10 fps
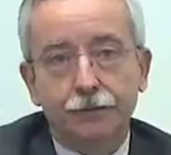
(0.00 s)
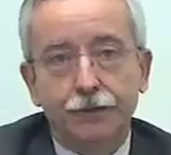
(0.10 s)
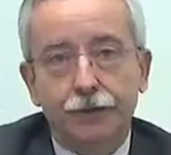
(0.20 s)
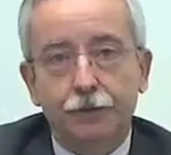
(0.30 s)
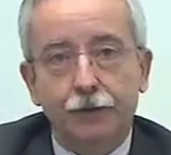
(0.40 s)
the
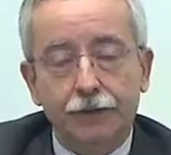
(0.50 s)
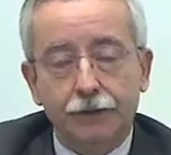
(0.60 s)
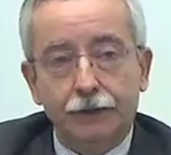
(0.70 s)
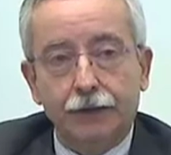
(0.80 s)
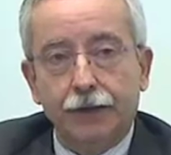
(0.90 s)
day
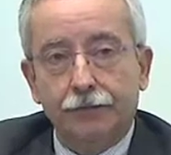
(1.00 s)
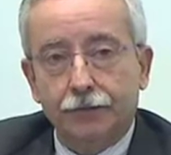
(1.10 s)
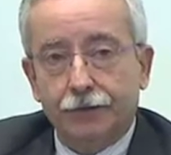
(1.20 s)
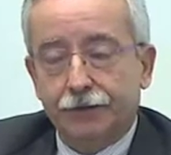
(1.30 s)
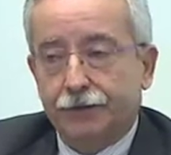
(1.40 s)
when
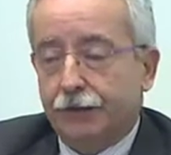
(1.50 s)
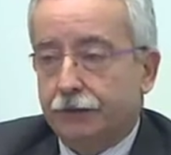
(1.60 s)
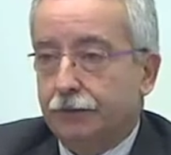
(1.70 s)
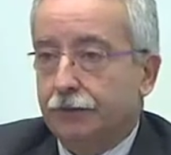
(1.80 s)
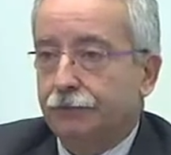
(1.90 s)
everything
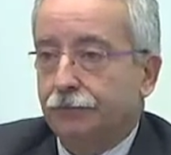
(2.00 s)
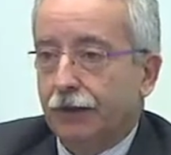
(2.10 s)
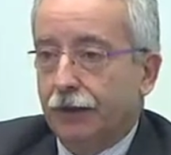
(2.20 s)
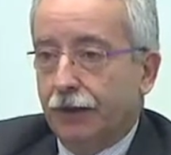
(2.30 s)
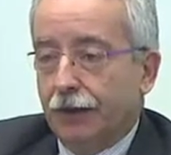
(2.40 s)
started.
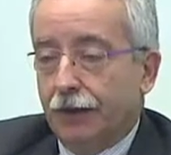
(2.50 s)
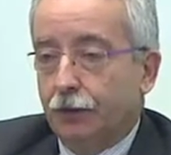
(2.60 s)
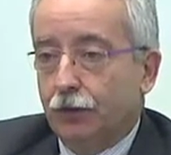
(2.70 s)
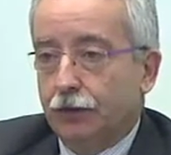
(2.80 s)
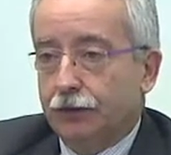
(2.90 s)
I
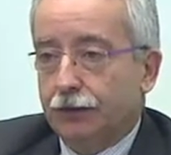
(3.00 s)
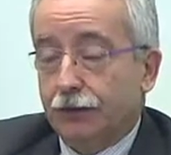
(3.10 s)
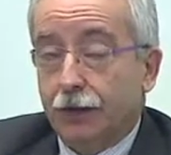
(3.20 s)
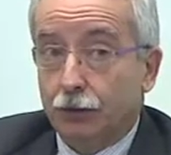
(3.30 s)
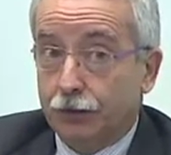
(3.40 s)
was
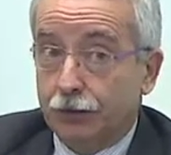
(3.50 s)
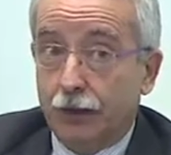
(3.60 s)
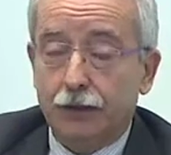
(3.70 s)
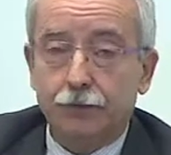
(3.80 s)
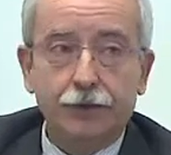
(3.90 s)
in the
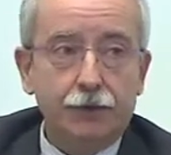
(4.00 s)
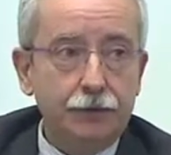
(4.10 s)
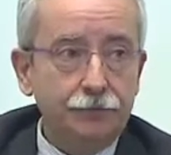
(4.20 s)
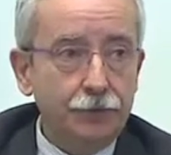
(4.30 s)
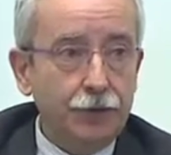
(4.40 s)
hospital.
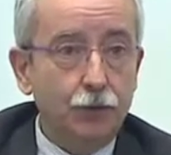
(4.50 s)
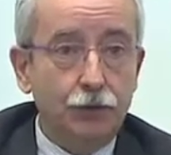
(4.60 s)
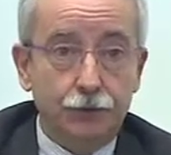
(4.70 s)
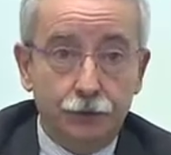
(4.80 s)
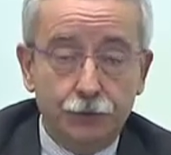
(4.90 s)
I
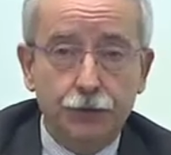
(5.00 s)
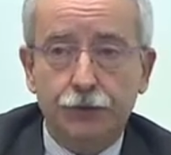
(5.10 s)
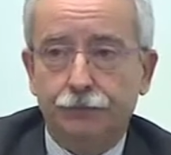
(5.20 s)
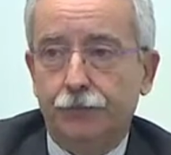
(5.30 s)
was on duty.